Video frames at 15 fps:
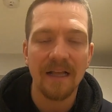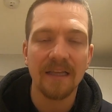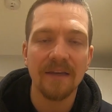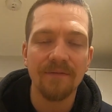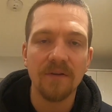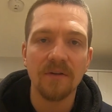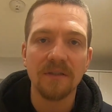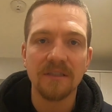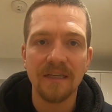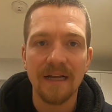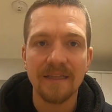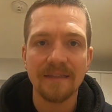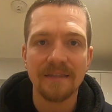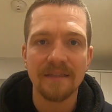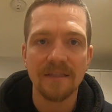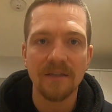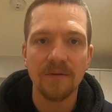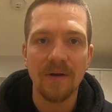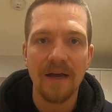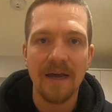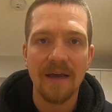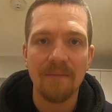I'll give you a chance to
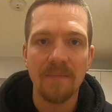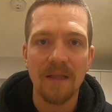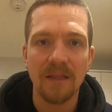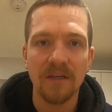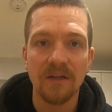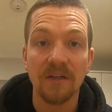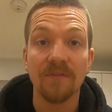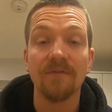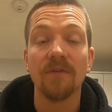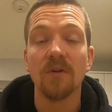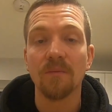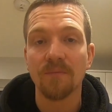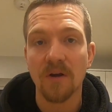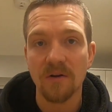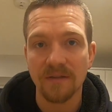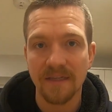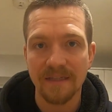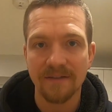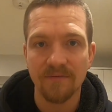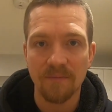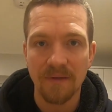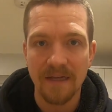learn the full
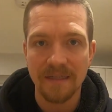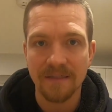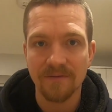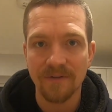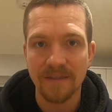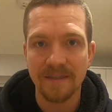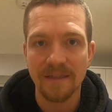process of plastering.